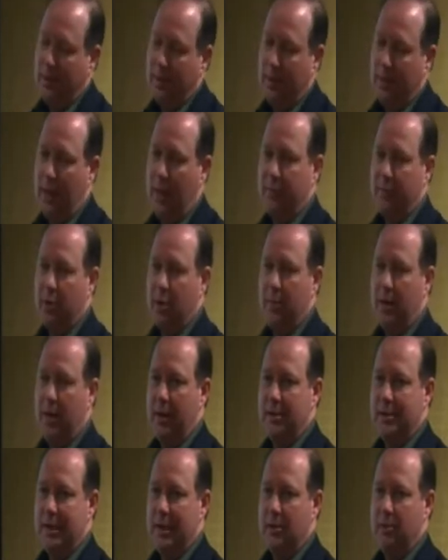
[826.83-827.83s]
that have to come out
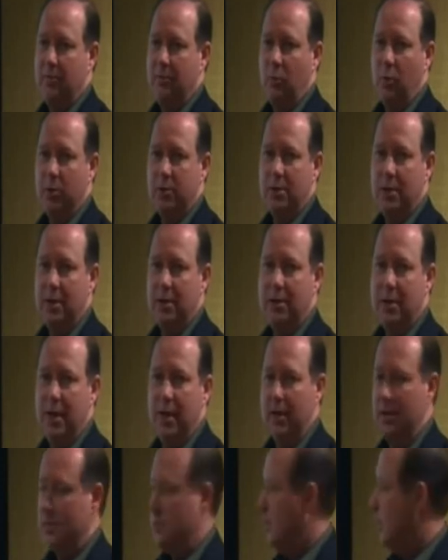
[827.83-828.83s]
in 10 to 14
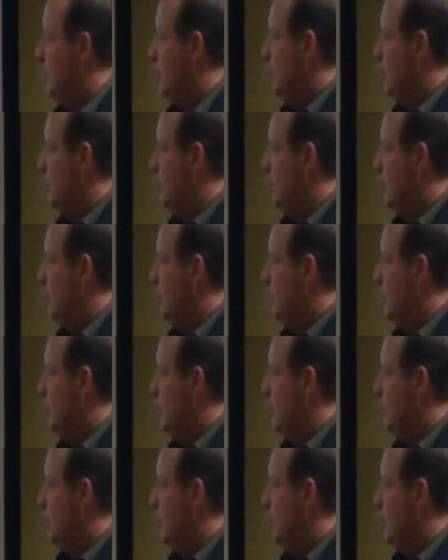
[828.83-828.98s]
days.